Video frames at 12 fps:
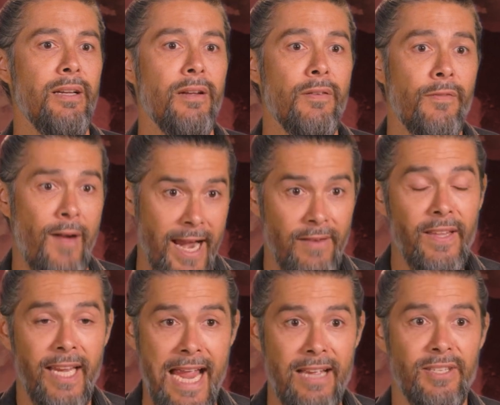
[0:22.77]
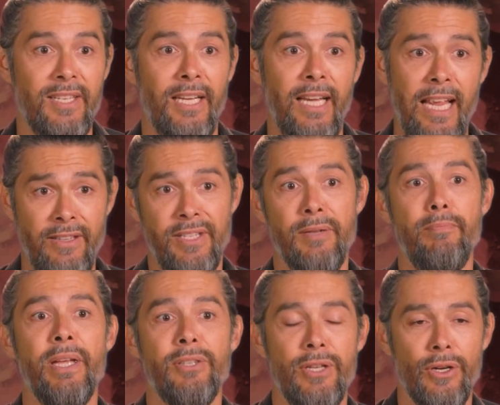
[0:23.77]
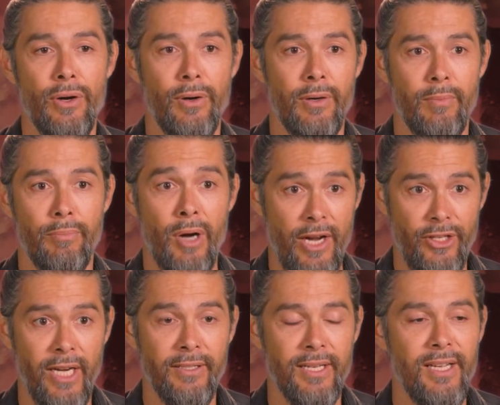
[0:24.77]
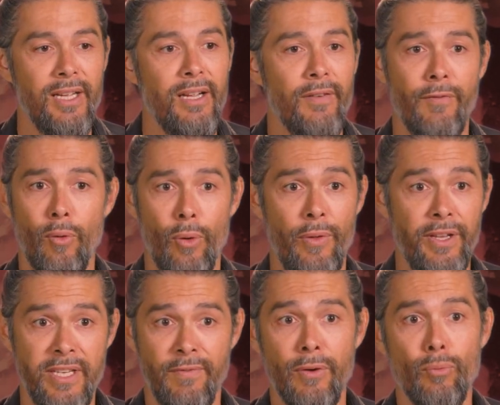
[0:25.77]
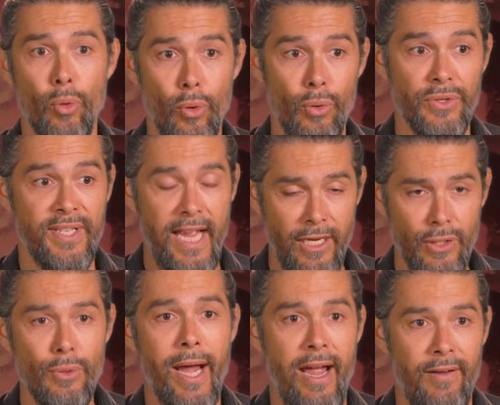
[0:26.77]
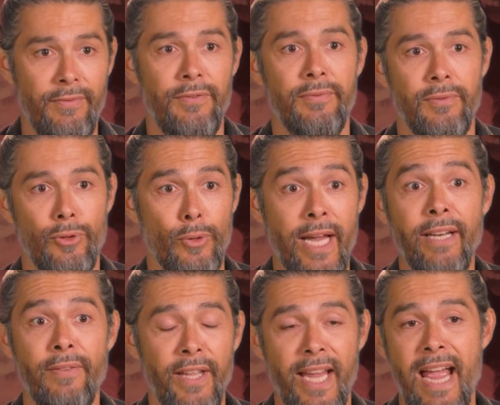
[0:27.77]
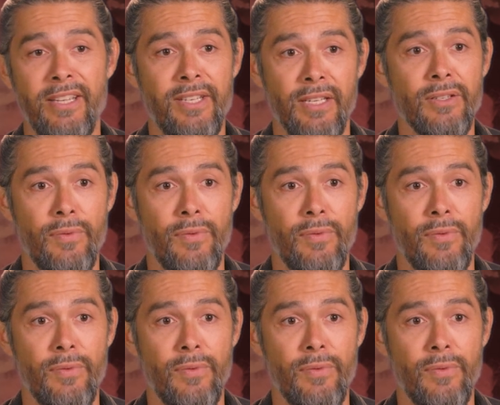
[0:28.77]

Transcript: find the casting and submit to your project for the different roles that you have created the castings